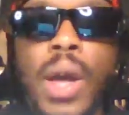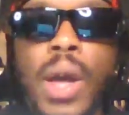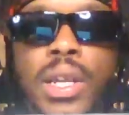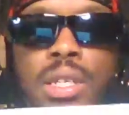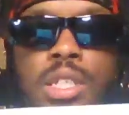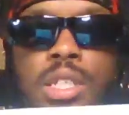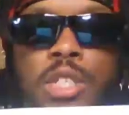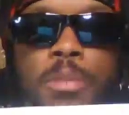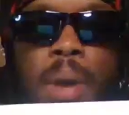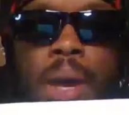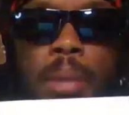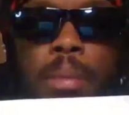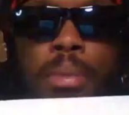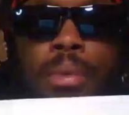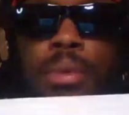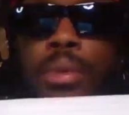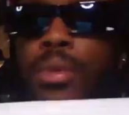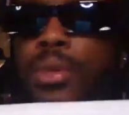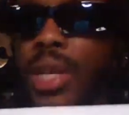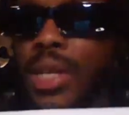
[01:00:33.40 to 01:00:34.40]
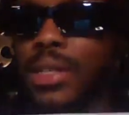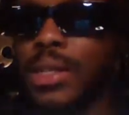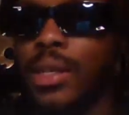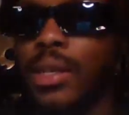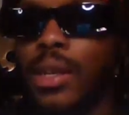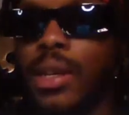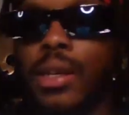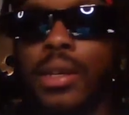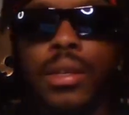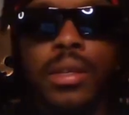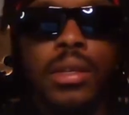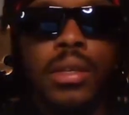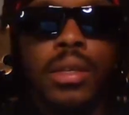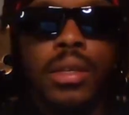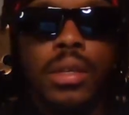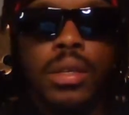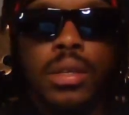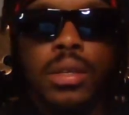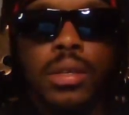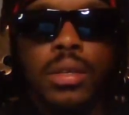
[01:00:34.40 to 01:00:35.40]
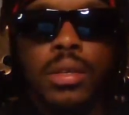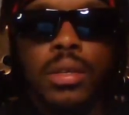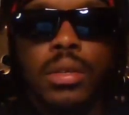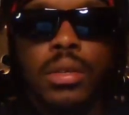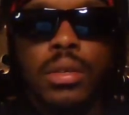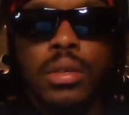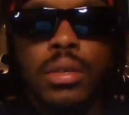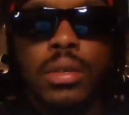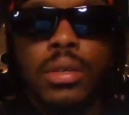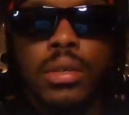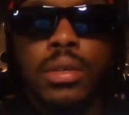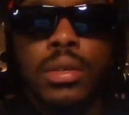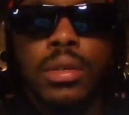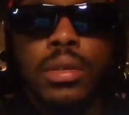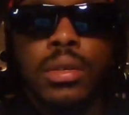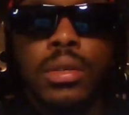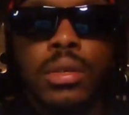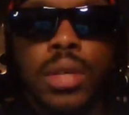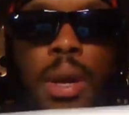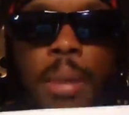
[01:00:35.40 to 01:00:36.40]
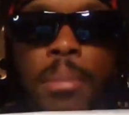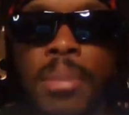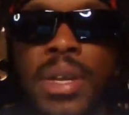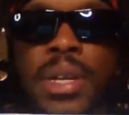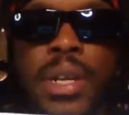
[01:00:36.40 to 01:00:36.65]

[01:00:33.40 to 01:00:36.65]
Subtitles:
as this paper. That's a nigga. I mean,